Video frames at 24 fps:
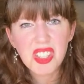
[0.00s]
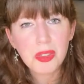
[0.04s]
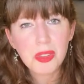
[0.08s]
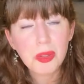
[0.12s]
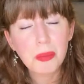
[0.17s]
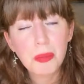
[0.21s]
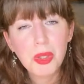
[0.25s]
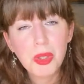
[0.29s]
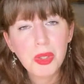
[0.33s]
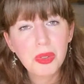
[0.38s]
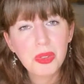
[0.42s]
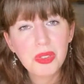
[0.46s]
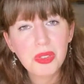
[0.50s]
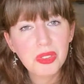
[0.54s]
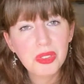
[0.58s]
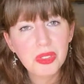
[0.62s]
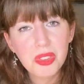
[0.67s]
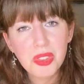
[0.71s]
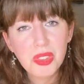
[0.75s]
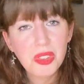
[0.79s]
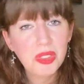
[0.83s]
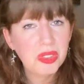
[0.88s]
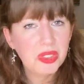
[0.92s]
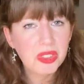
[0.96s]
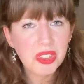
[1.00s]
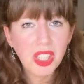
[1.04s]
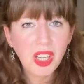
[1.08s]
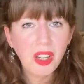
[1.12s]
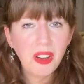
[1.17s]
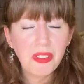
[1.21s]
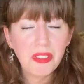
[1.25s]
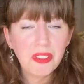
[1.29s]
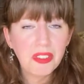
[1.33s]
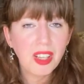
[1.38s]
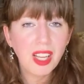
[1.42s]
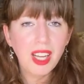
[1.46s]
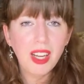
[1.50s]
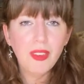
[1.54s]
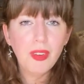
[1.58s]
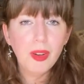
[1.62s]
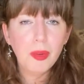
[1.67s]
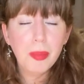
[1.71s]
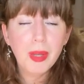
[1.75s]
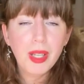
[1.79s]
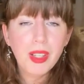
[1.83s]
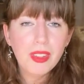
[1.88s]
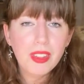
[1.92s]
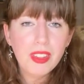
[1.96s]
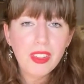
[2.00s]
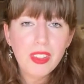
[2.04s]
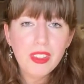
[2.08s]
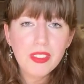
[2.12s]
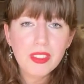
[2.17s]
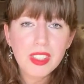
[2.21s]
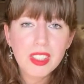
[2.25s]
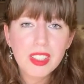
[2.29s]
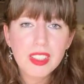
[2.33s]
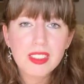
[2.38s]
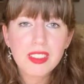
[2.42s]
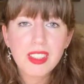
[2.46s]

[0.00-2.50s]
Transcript: some new stuff out about the universe.